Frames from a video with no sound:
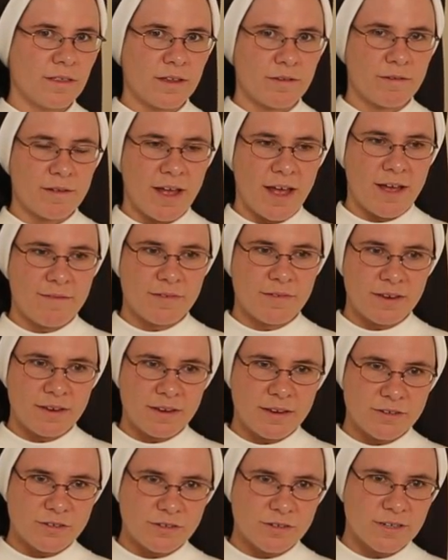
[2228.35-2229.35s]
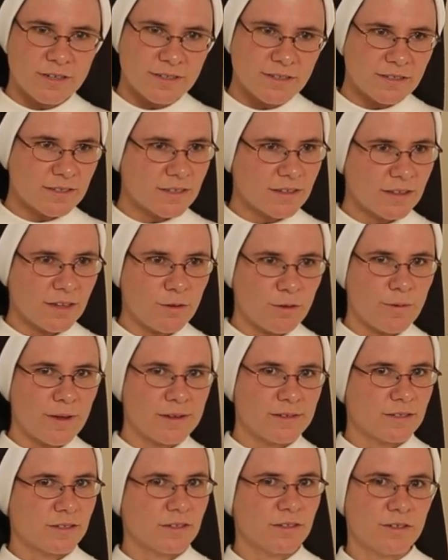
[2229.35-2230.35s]
They will have an interest, and they'll
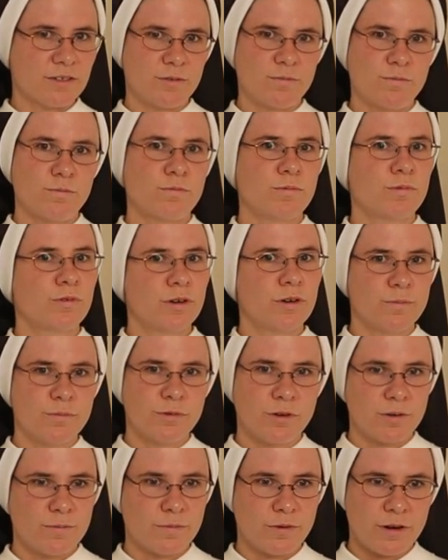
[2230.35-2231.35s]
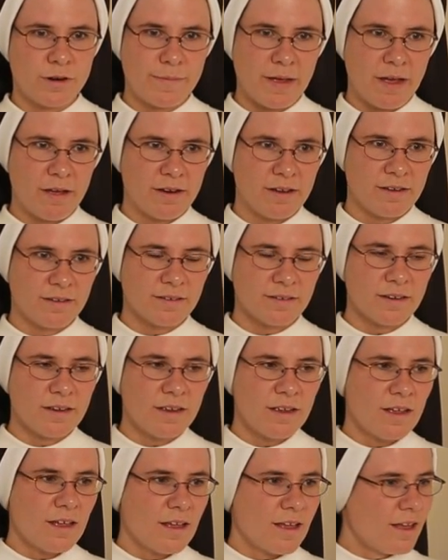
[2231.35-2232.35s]
want to learn more and more and more about it,
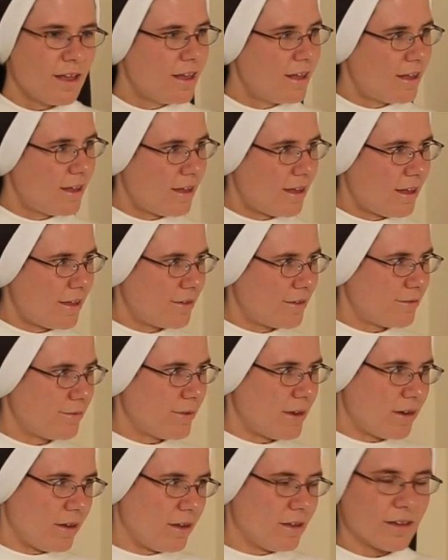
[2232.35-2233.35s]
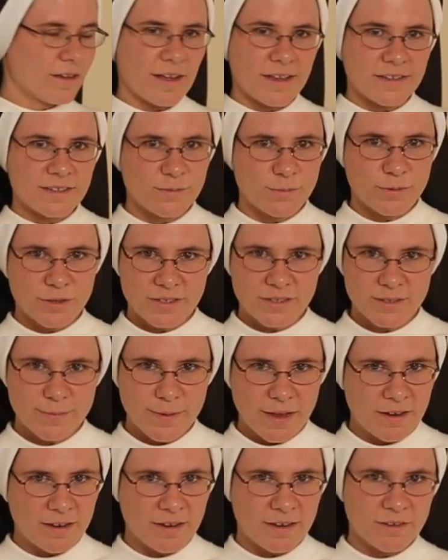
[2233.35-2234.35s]
and read all kinds of books
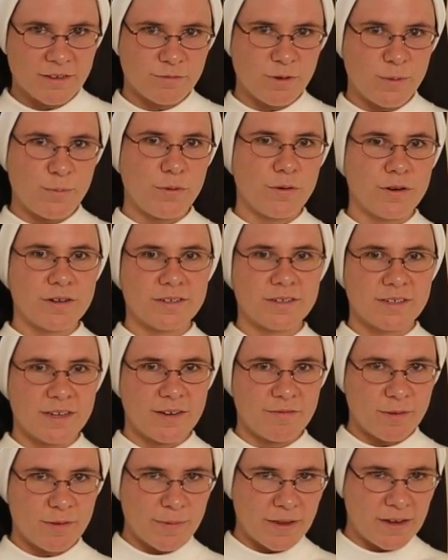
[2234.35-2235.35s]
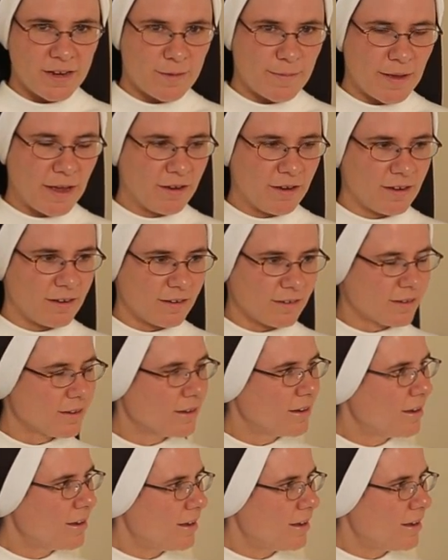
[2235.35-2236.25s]
about it, and report to everybody about it